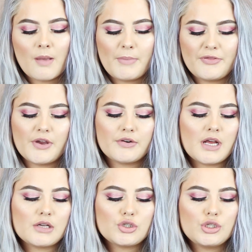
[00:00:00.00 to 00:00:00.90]
but they're
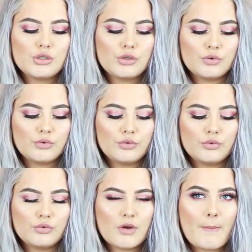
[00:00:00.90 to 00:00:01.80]
not
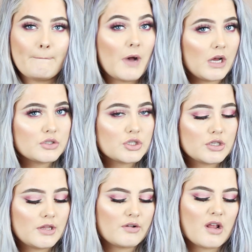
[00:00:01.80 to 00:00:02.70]
too
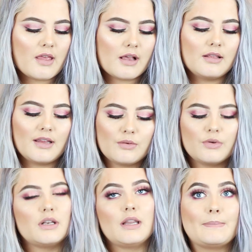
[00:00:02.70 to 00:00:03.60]
much. They're not like a
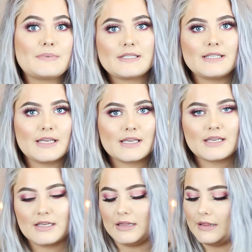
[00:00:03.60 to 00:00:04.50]
liquid
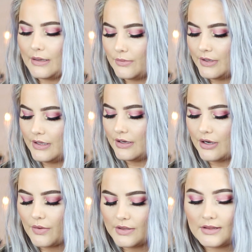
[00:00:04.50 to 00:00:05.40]
lipstick, you
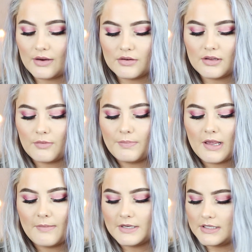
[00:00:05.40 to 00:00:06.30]
know, they're
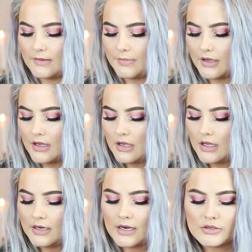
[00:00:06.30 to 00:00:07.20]
pigmented, but
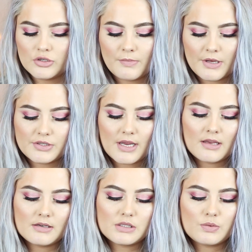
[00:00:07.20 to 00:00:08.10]
not too much. I
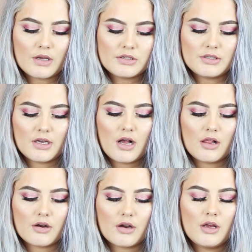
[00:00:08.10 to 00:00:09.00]
can swatch the
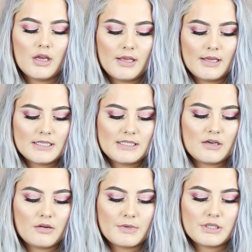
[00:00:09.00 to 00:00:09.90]
color
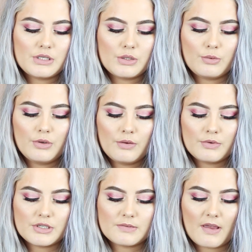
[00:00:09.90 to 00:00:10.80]
Tiramasu,
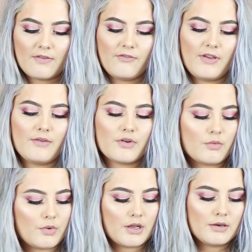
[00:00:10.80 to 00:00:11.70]
which is my favorite
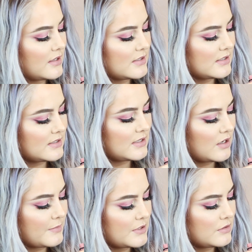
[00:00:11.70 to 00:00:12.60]
one. So this is
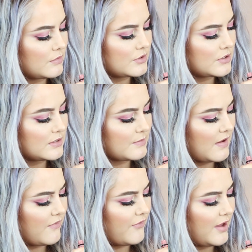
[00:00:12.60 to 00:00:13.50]
Tiramasu, which is
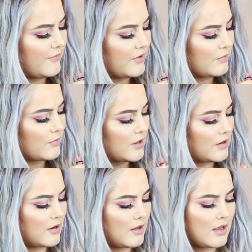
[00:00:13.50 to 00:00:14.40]
my favorite
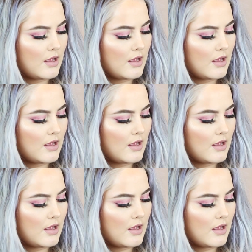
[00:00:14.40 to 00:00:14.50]
one